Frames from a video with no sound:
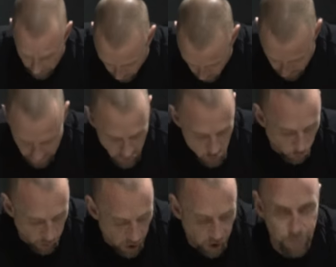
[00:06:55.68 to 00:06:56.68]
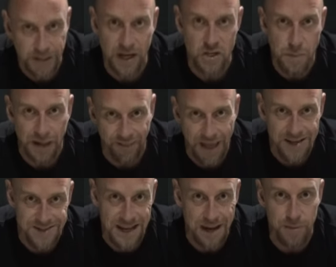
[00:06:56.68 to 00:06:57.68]
You've seen his one arm. He has my
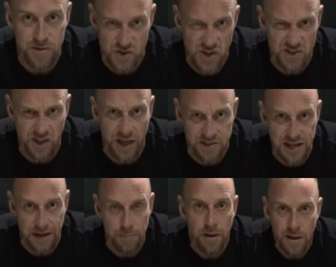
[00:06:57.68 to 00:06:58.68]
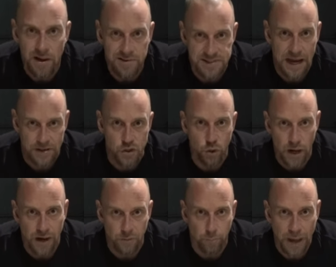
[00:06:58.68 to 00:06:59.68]
last name. This is his last name tattooed
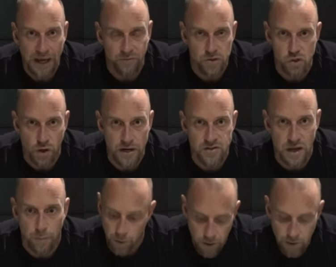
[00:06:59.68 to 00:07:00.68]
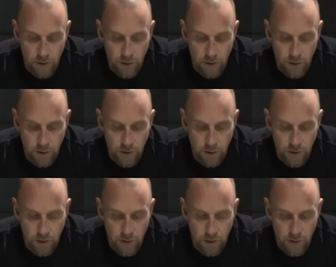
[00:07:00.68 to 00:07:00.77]
on the back of his tricep.